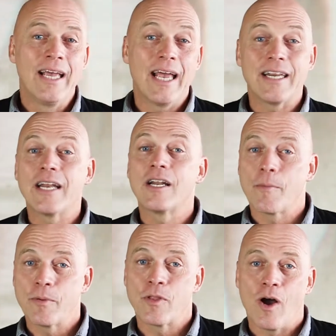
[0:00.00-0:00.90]
had ended
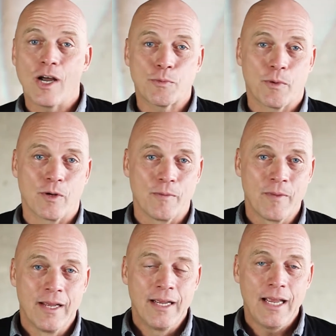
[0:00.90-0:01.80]
up in the hospital,
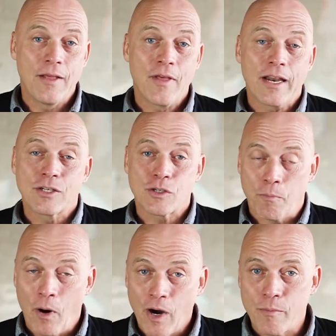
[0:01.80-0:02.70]
and that his
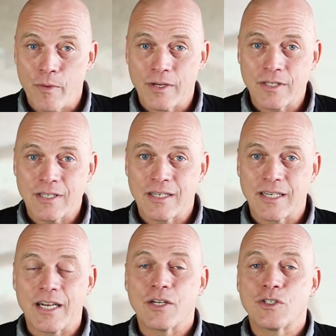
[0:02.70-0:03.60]
apartment
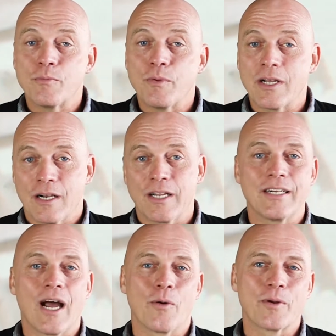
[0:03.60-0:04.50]
needed to be
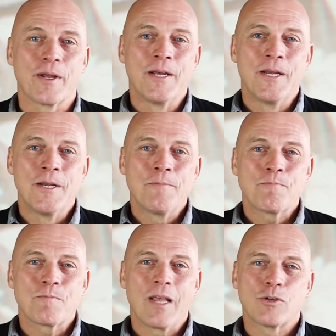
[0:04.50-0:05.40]
cleaned out.
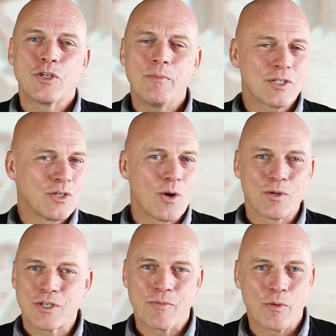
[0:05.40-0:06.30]
Now, she must have known
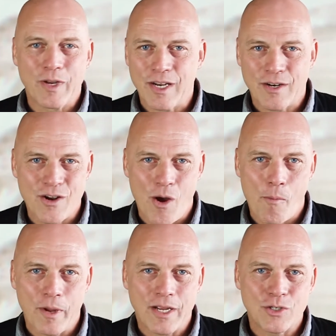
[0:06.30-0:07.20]
something we didn't know,
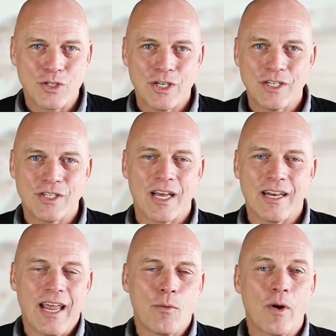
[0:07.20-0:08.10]
because she said,
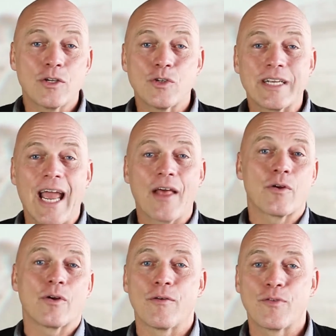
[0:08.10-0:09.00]
hey, why don't you
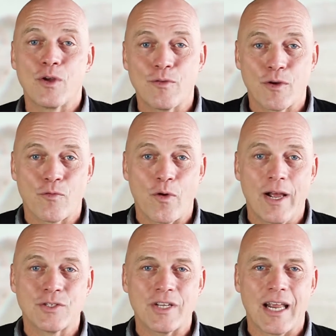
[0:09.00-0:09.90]
gather a few of your
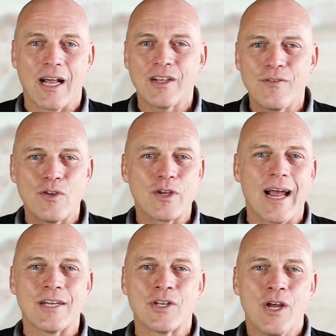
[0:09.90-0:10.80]
friends and I'll give you
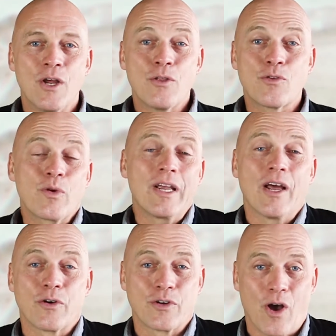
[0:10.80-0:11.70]
guys
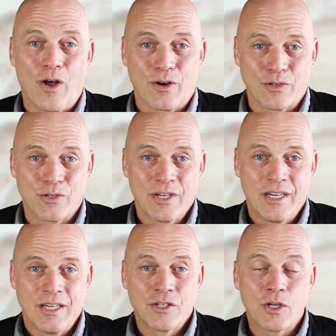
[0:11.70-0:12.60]

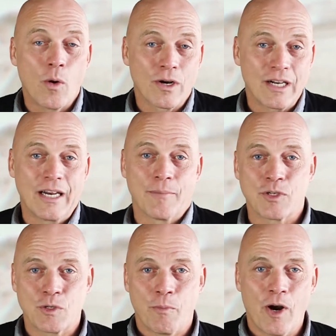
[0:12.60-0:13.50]
$300 to go and clean up
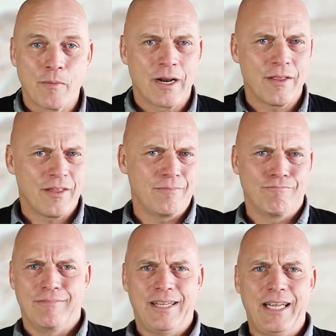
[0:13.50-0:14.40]
this apartment. I thought,
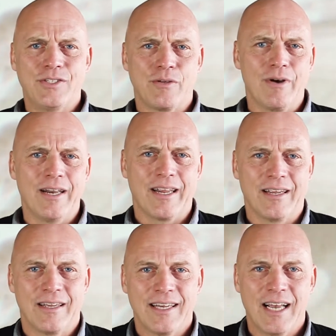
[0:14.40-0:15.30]
easy money.
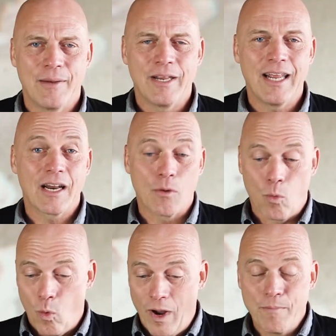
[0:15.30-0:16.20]
I mean, he had a
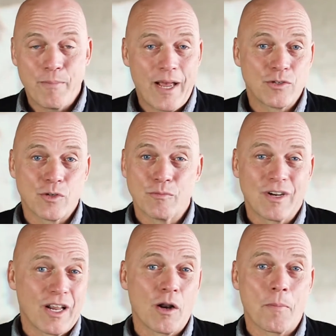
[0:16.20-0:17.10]
one-bedroom
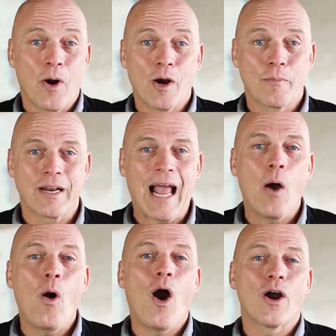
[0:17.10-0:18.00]
little apartment.
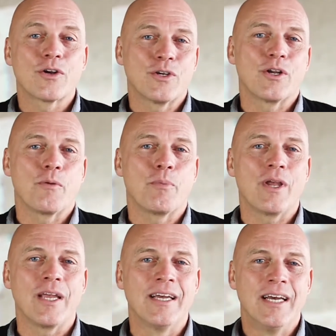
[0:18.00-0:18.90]
How hard could it
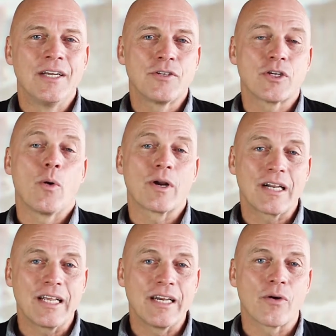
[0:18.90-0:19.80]
be to go and
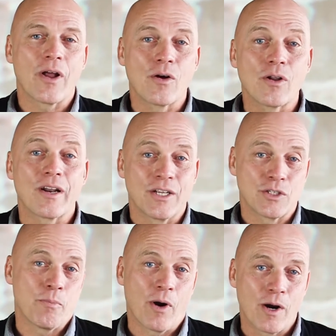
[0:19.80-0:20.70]
clean out Uncle Ed's
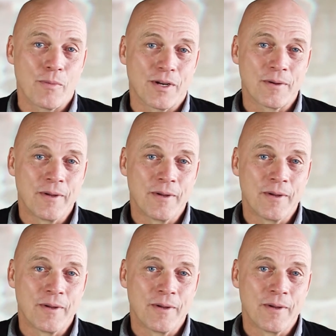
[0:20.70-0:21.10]
apartment?